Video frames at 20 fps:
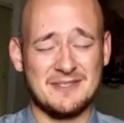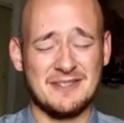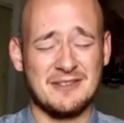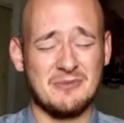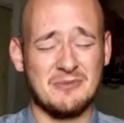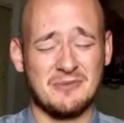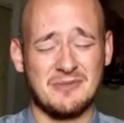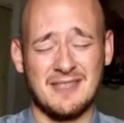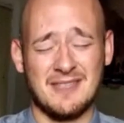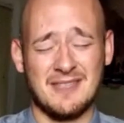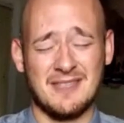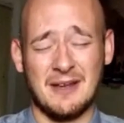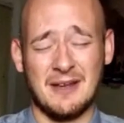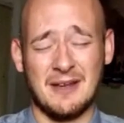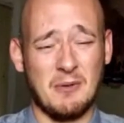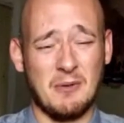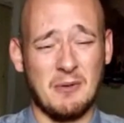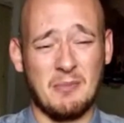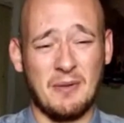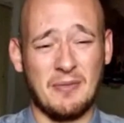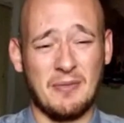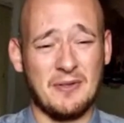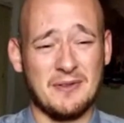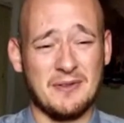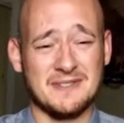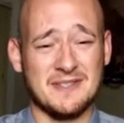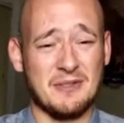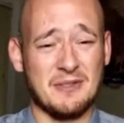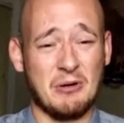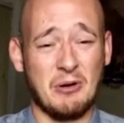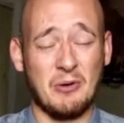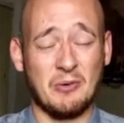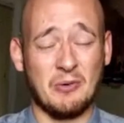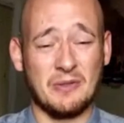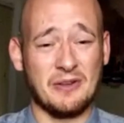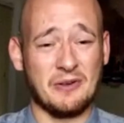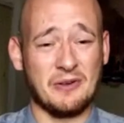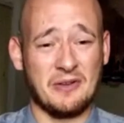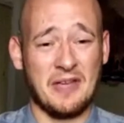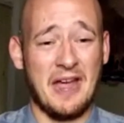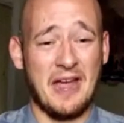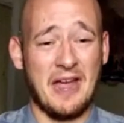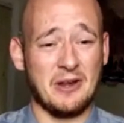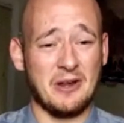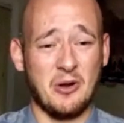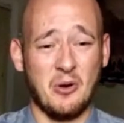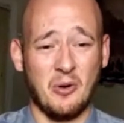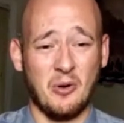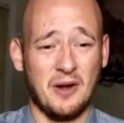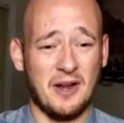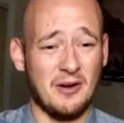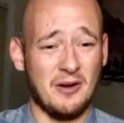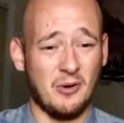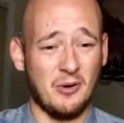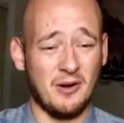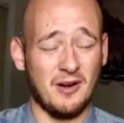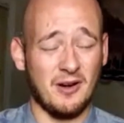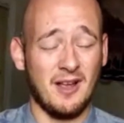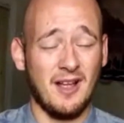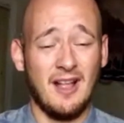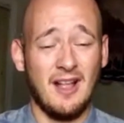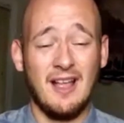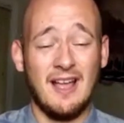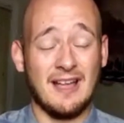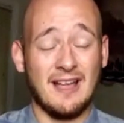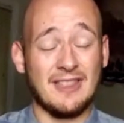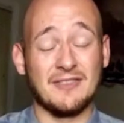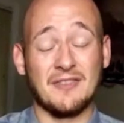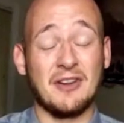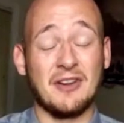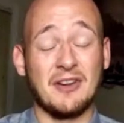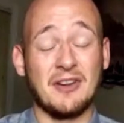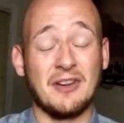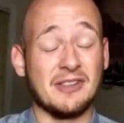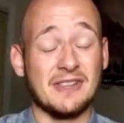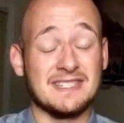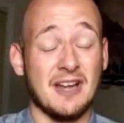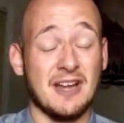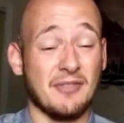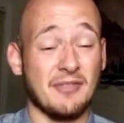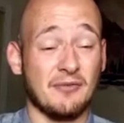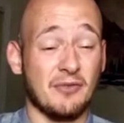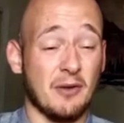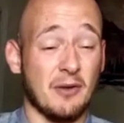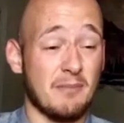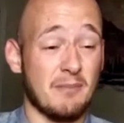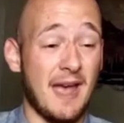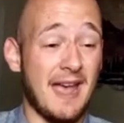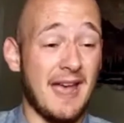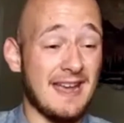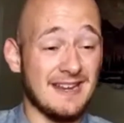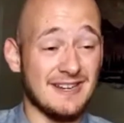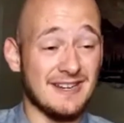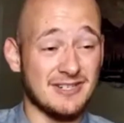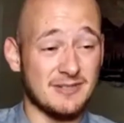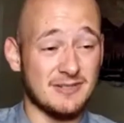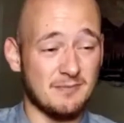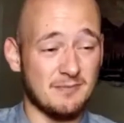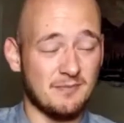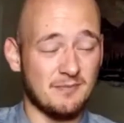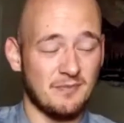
You think we would put those in their own little category, or at the very least off the front page.